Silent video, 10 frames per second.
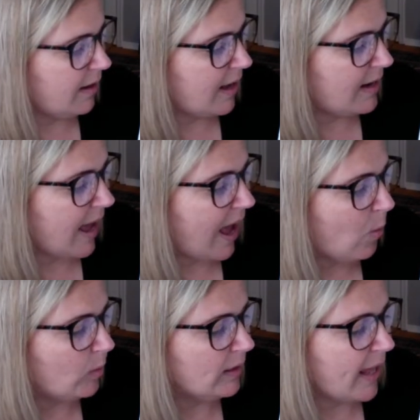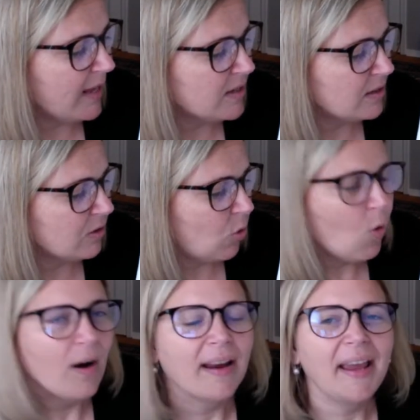an owlet,
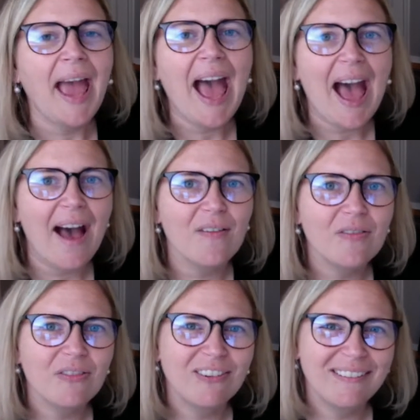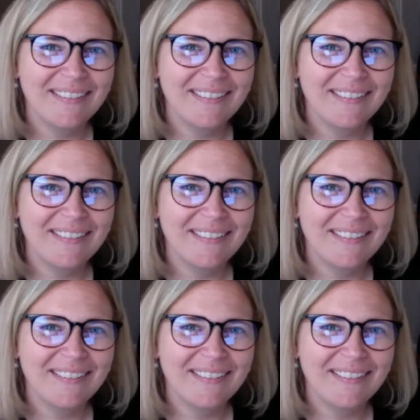or a calf?